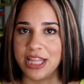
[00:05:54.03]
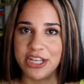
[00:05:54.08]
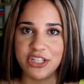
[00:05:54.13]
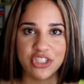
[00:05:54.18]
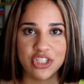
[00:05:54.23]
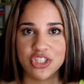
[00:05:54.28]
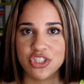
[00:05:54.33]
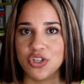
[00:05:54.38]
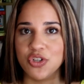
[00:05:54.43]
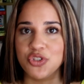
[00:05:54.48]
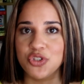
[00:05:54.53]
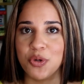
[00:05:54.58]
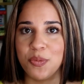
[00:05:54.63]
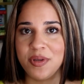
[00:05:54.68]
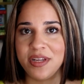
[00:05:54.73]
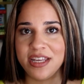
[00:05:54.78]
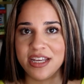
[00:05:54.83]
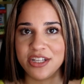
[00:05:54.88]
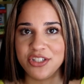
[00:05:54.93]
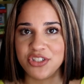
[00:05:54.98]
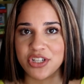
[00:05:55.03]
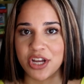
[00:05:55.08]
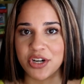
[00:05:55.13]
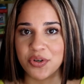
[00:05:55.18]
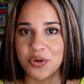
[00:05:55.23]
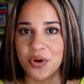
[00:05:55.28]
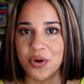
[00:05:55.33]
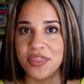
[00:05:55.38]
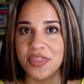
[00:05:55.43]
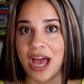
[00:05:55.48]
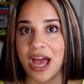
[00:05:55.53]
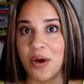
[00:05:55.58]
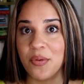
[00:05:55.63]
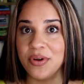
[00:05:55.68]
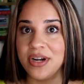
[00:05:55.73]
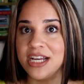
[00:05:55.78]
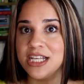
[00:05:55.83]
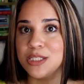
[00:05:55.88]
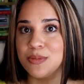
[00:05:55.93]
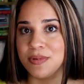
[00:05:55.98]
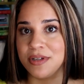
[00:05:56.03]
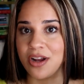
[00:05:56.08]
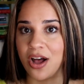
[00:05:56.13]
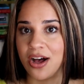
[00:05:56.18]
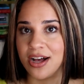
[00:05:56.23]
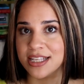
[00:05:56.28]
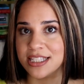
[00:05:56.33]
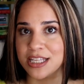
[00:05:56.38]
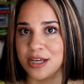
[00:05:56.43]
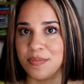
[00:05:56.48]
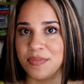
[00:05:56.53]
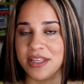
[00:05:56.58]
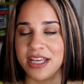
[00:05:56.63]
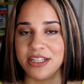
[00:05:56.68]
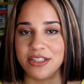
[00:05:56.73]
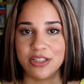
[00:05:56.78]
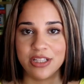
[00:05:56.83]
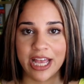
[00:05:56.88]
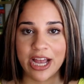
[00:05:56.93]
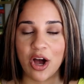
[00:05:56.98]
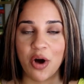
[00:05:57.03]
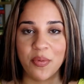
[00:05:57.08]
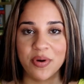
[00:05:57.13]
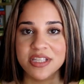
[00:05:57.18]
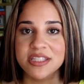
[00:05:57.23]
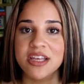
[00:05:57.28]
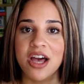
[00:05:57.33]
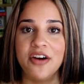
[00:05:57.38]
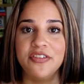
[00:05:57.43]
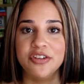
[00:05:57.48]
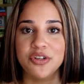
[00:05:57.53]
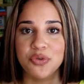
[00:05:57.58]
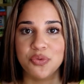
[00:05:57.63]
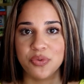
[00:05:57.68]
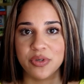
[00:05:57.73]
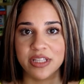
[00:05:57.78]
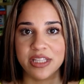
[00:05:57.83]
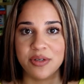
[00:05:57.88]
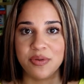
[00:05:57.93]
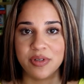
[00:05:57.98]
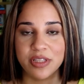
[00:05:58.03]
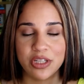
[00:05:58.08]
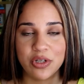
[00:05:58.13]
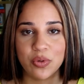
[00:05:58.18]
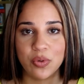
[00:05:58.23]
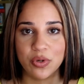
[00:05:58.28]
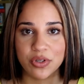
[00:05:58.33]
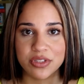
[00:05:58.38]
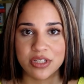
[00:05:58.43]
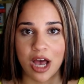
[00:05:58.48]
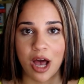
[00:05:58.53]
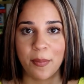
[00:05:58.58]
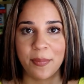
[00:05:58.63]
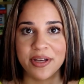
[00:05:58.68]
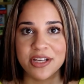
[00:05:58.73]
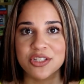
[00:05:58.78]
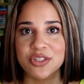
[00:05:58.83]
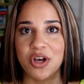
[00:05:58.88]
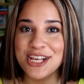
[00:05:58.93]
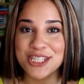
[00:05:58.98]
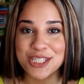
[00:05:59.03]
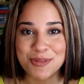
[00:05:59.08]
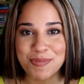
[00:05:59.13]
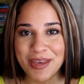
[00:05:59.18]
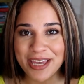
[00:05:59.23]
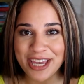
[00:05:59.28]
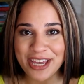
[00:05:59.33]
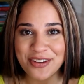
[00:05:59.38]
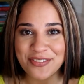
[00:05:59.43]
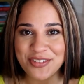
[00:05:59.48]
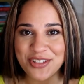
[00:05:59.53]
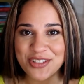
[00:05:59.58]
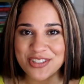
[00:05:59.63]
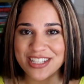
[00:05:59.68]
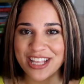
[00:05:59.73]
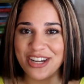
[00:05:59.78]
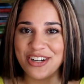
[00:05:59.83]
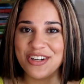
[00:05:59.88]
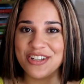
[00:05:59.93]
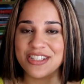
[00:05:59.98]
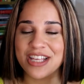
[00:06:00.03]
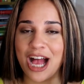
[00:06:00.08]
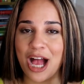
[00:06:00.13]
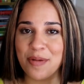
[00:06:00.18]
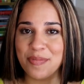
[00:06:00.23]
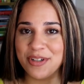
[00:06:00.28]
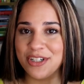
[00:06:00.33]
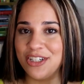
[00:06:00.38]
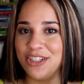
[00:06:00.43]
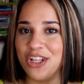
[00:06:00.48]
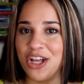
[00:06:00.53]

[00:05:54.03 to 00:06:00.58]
like just social media in general. That one has been awesome. They like always cover really cool topics. Speaking of newsletters, I'm gonna